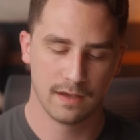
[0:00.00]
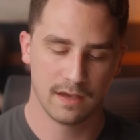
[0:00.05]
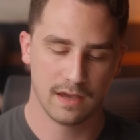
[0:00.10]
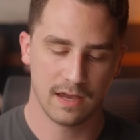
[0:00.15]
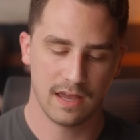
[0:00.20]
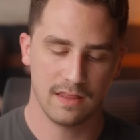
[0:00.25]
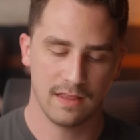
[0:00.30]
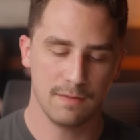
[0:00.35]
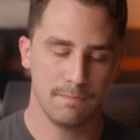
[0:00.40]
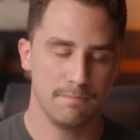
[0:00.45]

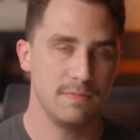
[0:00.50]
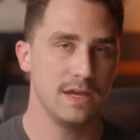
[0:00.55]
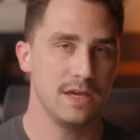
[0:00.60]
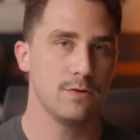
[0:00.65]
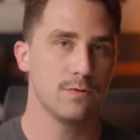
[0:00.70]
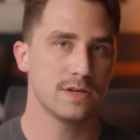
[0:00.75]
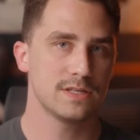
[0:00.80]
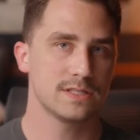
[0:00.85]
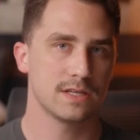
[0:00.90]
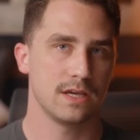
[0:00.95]
And the big
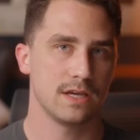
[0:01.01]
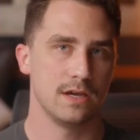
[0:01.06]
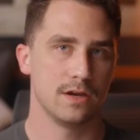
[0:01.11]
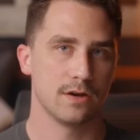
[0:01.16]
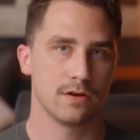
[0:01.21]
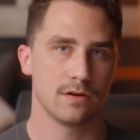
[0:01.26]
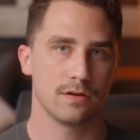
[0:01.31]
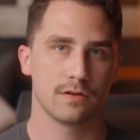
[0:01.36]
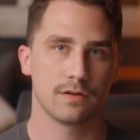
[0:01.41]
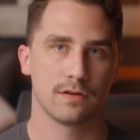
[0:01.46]
risk
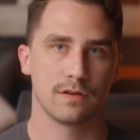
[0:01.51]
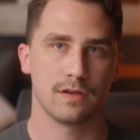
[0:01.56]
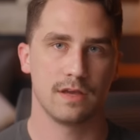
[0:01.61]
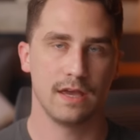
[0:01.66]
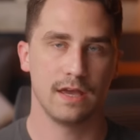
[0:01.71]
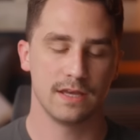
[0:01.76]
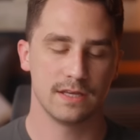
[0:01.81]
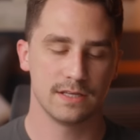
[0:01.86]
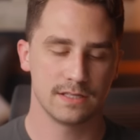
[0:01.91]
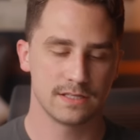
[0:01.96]
here
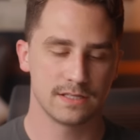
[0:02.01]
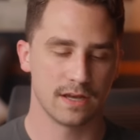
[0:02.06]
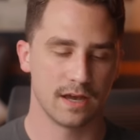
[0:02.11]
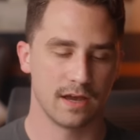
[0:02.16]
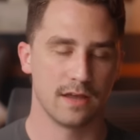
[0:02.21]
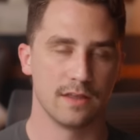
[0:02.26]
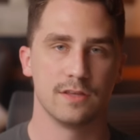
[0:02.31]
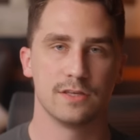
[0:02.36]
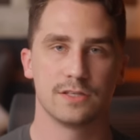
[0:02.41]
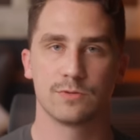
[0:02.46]
is
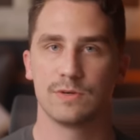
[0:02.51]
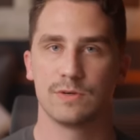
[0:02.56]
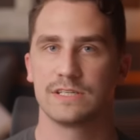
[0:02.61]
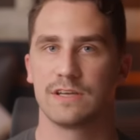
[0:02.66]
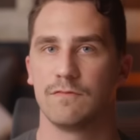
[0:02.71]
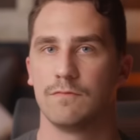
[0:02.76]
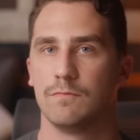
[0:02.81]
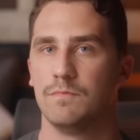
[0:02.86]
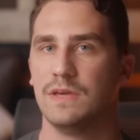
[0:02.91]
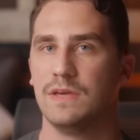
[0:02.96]
uh, this risk
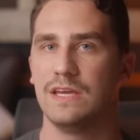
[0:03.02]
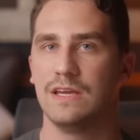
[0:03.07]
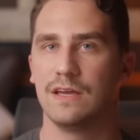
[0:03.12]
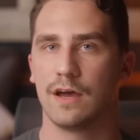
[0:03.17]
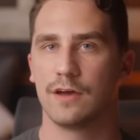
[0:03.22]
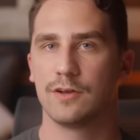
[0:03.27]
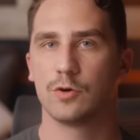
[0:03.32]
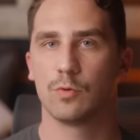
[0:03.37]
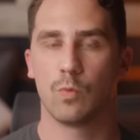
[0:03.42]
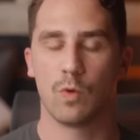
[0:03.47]
of being
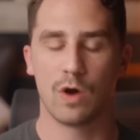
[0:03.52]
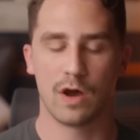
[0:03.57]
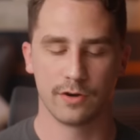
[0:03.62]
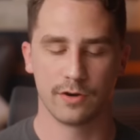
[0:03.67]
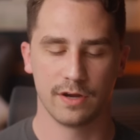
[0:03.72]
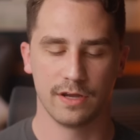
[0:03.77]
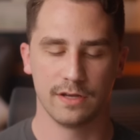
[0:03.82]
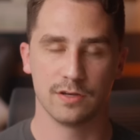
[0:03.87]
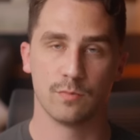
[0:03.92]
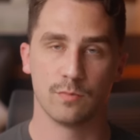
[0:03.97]
underwater
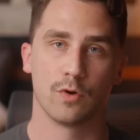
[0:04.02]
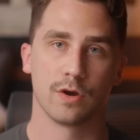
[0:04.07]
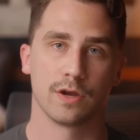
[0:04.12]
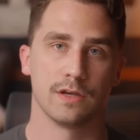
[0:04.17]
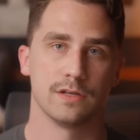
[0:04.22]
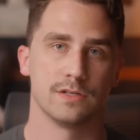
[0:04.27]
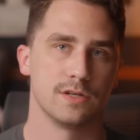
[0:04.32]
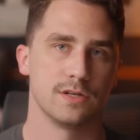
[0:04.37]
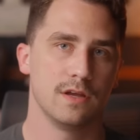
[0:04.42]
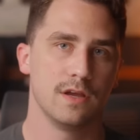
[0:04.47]
in your
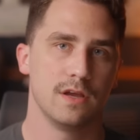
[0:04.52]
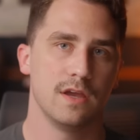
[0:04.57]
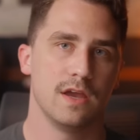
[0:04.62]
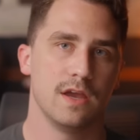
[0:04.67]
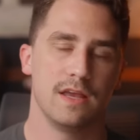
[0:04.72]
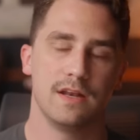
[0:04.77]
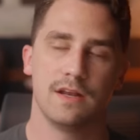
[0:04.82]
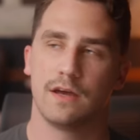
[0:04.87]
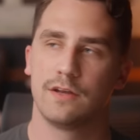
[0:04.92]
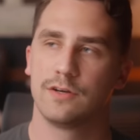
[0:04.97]
mortgage. And,
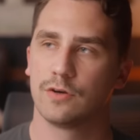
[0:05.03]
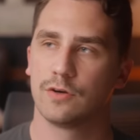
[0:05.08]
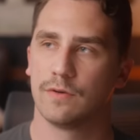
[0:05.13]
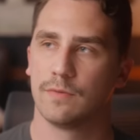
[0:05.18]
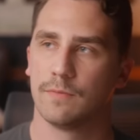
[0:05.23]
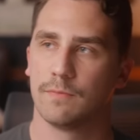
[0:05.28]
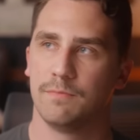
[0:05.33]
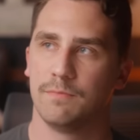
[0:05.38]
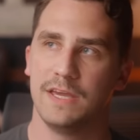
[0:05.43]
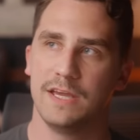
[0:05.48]
and under
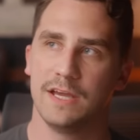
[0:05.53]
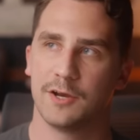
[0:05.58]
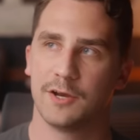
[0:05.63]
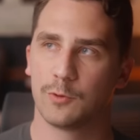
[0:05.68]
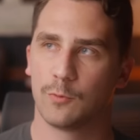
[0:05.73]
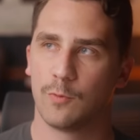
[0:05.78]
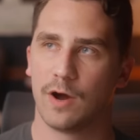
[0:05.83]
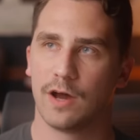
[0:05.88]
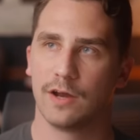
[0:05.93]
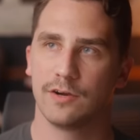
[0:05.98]
being
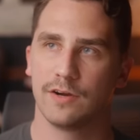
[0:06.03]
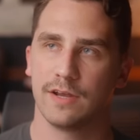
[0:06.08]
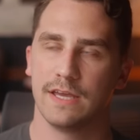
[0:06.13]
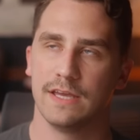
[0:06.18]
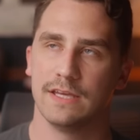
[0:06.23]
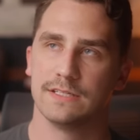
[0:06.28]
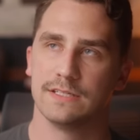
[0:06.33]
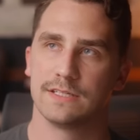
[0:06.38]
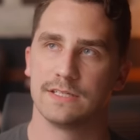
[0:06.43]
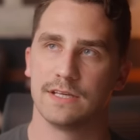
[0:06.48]
underwater
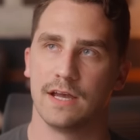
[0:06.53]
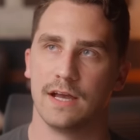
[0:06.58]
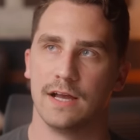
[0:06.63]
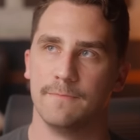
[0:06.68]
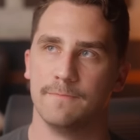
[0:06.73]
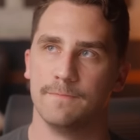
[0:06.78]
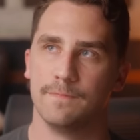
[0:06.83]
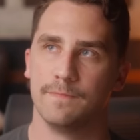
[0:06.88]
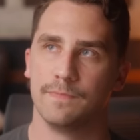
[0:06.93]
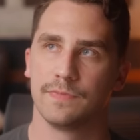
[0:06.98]
is
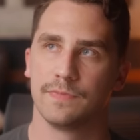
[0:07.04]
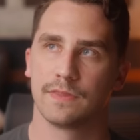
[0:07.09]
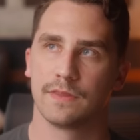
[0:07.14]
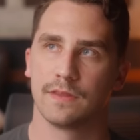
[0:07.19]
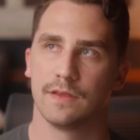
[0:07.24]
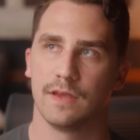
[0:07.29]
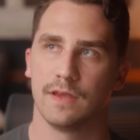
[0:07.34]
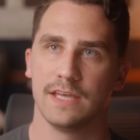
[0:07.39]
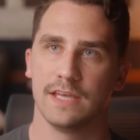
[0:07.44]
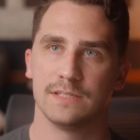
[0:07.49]
um,
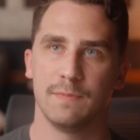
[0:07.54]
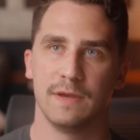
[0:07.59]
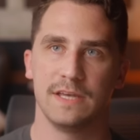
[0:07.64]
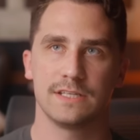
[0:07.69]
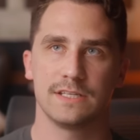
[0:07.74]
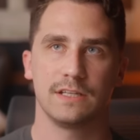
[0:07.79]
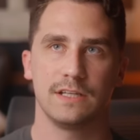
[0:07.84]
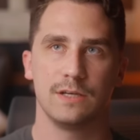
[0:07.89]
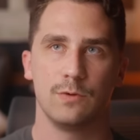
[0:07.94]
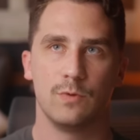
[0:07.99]
is
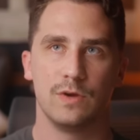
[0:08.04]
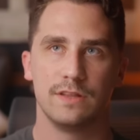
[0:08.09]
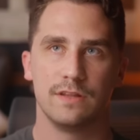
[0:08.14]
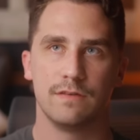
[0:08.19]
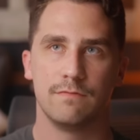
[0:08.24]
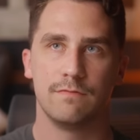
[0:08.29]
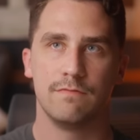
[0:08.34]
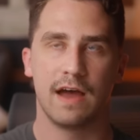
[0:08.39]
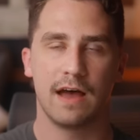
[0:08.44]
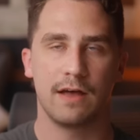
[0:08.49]
basically when the
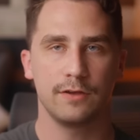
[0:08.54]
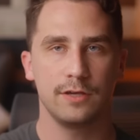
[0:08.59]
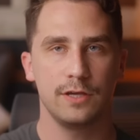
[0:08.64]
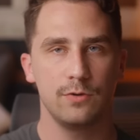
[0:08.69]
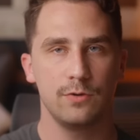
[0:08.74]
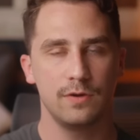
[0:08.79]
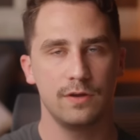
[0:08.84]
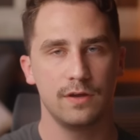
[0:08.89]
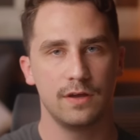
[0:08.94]
value